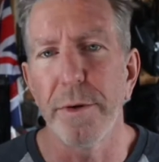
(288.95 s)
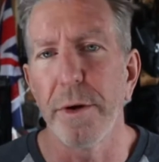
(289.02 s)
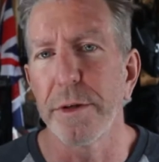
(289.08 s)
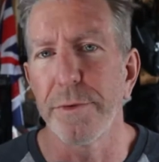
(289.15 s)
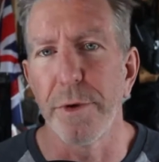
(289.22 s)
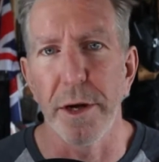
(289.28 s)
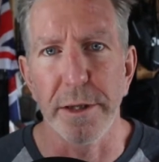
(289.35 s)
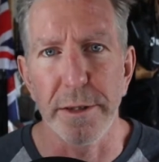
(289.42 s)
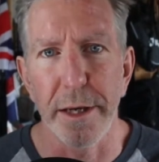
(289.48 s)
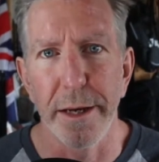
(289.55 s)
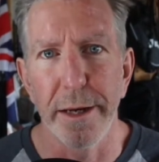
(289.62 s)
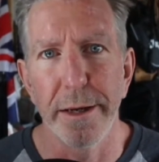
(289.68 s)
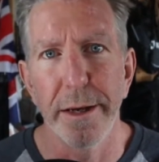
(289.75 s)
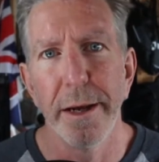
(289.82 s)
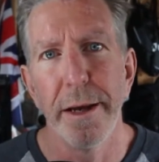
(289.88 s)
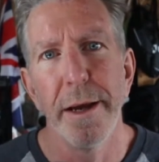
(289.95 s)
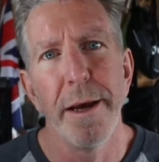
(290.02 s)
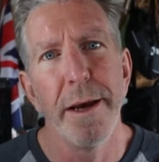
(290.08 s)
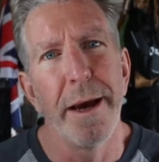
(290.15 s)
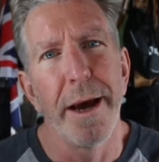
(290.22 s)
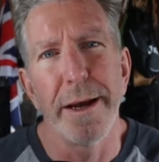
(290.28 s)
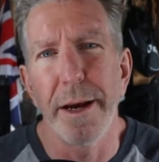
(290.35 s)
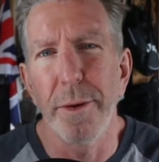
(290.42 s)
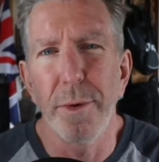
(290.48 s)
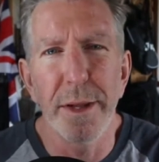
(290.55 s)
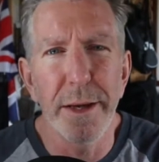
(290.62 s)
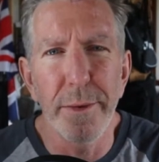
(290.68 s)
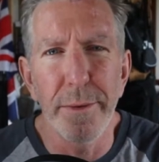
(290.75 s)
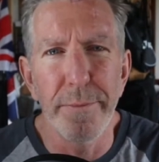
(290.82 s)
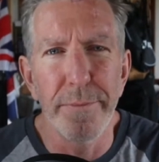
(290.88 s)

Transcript: I was very excited, and I really,